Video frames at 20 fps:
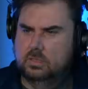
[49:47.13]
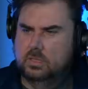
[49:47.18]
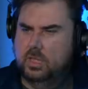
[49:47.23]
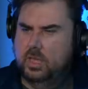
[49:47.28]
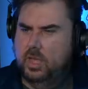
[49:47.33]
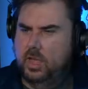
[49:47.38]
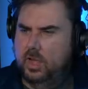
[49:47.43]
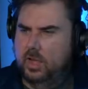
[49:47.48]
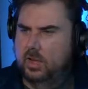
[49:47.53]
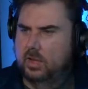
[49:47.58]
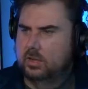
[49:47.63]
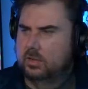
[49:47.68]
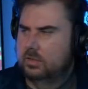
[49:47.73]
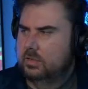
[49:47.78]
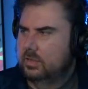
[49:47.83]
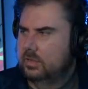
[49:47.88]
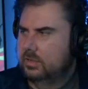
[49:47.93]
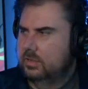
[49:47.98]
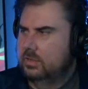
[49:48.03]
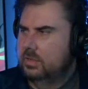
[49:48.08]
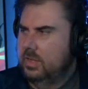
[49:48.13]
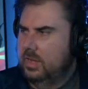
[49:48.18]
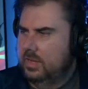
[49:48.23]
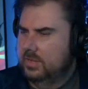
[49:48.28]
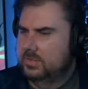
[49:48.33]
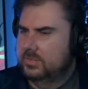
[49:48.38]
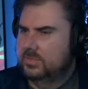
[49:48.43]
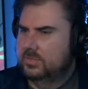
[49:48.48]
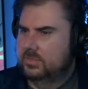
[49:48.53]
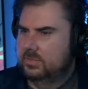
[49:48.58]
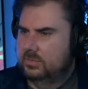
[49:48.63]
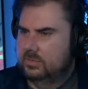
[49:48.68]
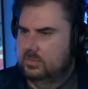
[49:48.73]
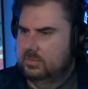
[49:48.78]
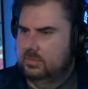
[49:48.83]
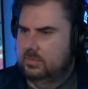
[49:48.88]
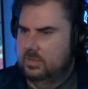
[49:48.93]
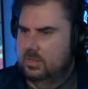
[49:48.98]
Yeah. Because yes, you know,